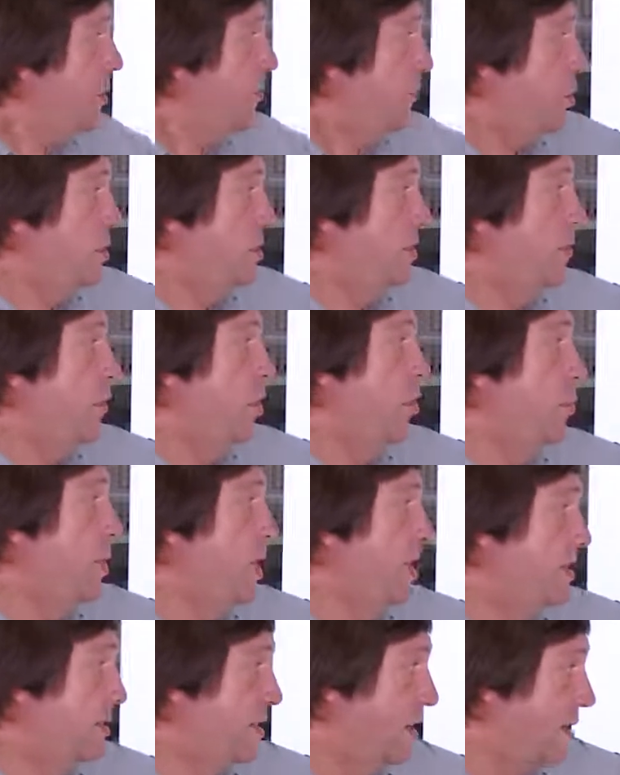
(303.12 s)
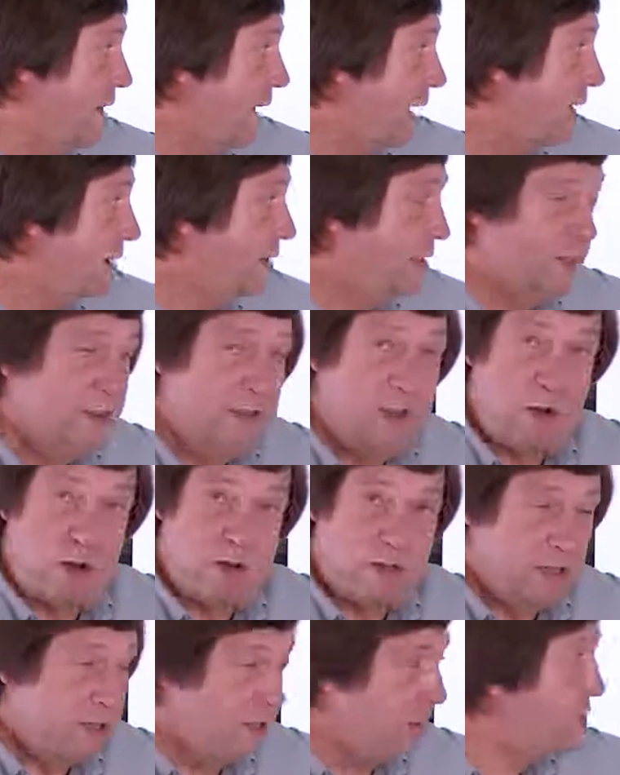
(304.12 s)
first of all, we select the
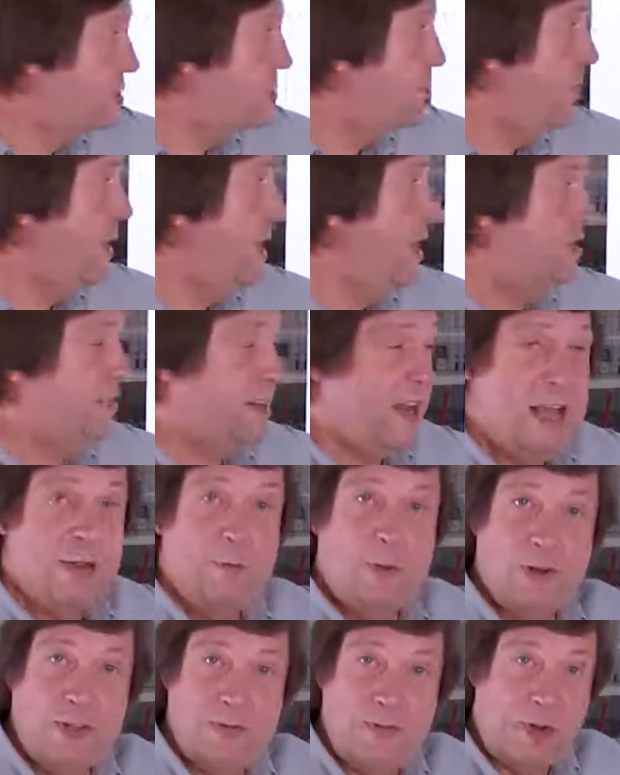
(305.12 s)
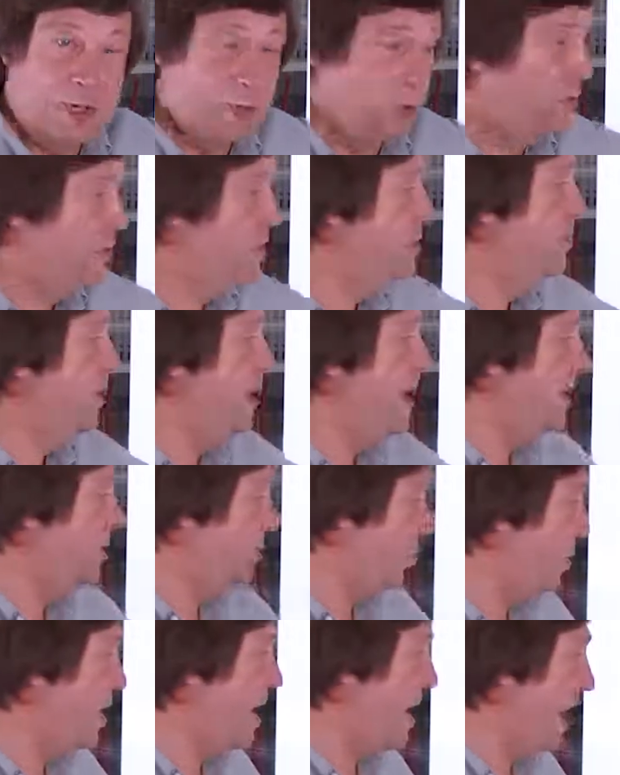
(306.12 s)
cost allocation base, and with respect to this base,
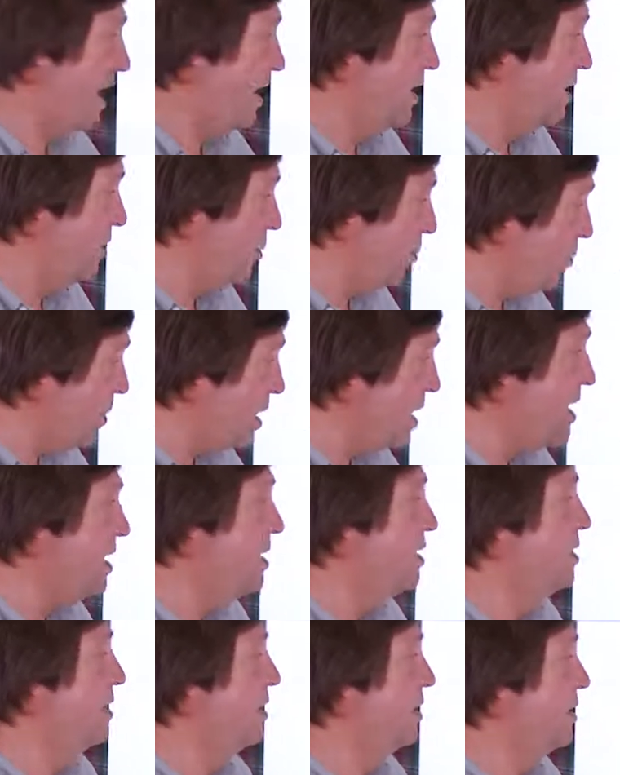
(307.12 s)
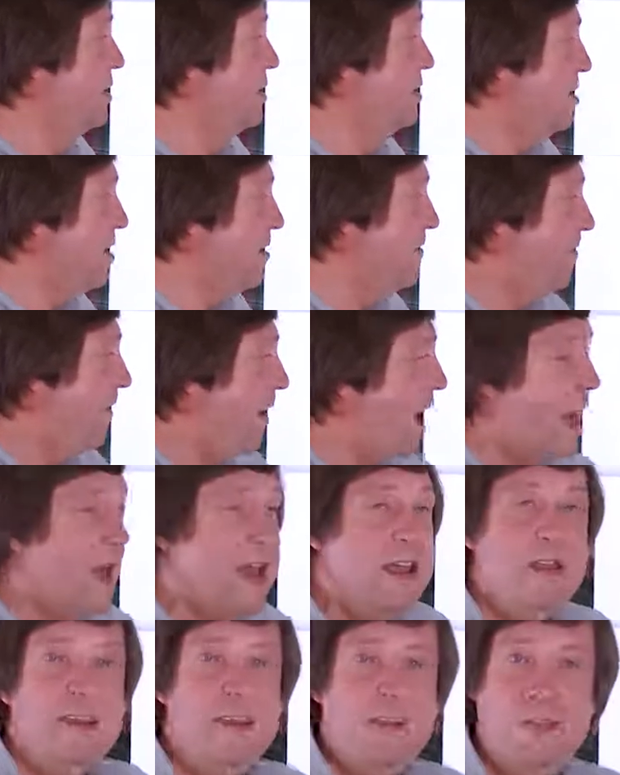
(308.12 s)
we
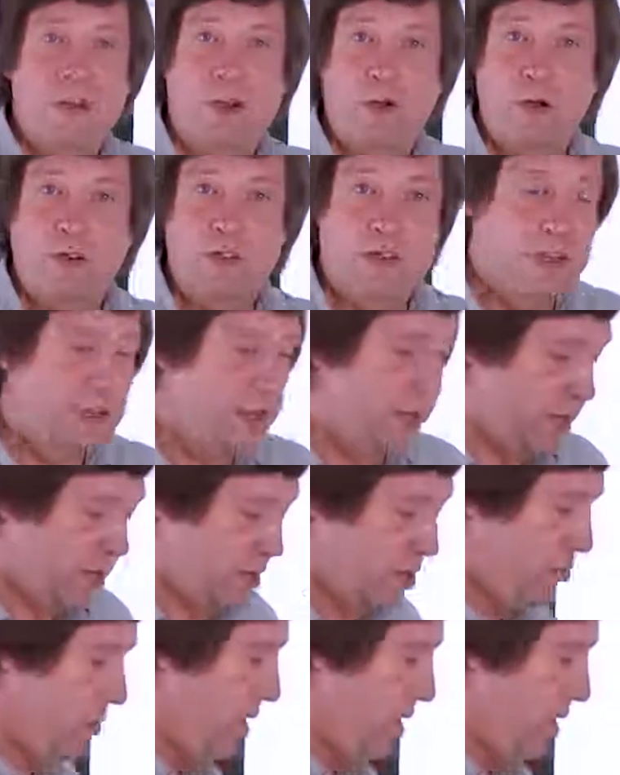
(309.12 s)
define the cost allocation